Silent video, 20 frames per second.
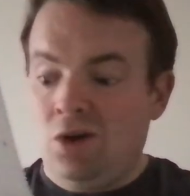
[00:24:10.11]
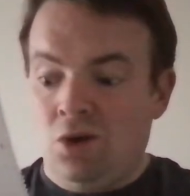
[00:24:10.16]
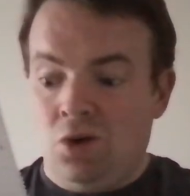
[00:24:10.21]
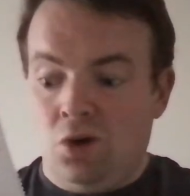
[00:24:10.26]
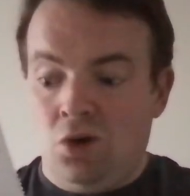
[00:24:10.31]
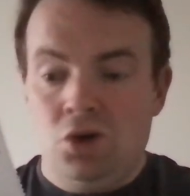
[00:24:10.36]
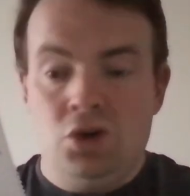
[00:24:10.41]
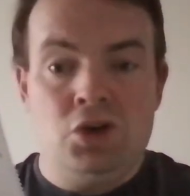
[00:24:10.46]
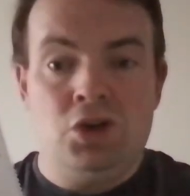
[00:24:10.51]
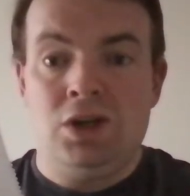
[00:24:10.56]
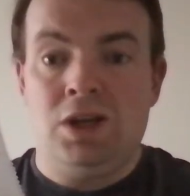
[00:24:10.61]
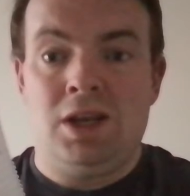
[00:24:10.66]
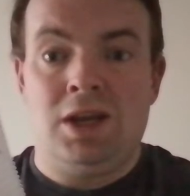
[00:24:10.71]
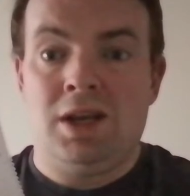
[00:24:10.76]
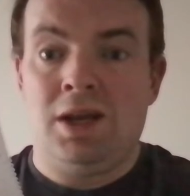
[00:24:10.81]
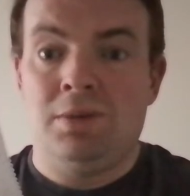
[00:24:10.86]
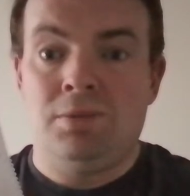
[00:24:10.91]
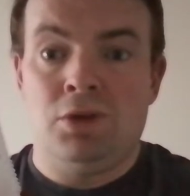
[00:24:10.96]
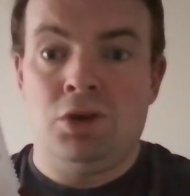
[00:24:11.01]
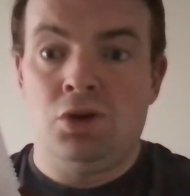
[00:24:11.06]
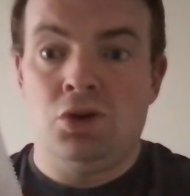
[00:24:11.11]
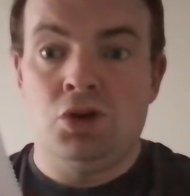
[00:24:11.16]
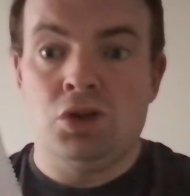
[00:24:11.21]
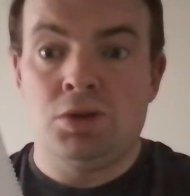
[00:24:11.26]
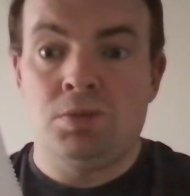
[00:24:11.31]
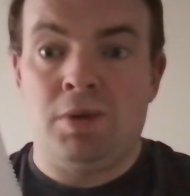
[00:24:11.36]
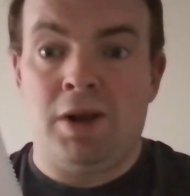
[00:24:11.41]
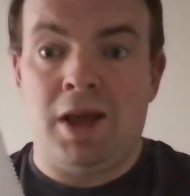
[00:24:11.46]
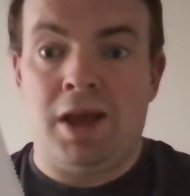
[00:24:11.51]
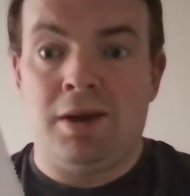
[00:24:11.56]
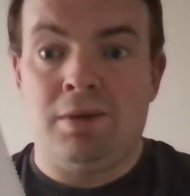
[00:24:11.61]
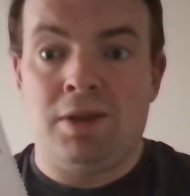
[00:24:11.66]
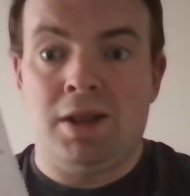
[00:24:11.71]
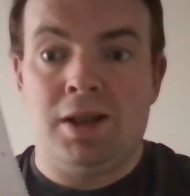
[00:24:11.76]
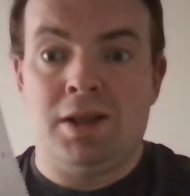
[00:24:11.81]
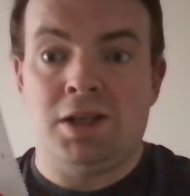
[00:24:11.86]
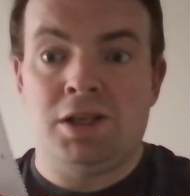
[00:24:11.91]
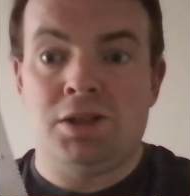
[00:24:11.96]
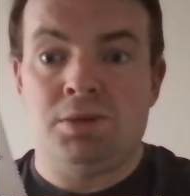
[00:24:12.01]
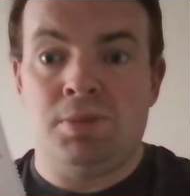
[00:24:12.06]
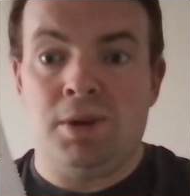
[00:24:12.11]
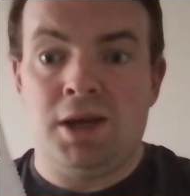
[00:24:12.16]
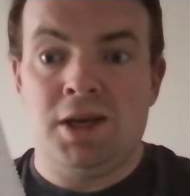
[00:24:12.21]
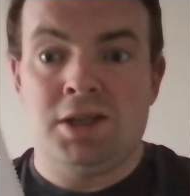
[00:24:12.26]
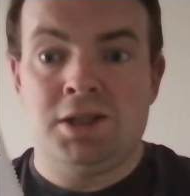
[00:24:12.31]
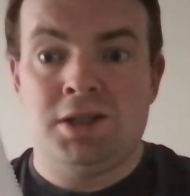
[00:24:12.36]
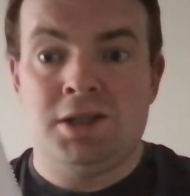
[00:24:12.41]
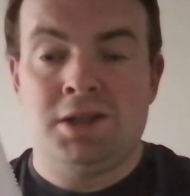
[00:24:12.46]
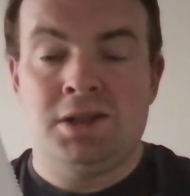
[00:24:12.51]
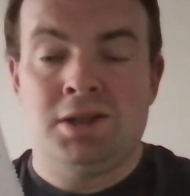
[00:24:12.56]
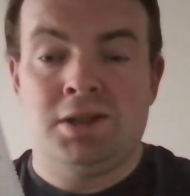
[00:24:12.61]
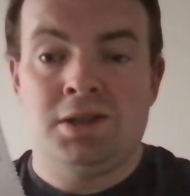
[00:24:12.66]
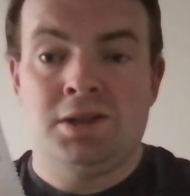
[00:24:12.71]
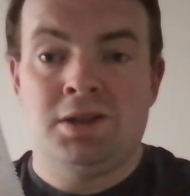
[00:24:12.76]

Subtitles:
All you need him to do is play within this space.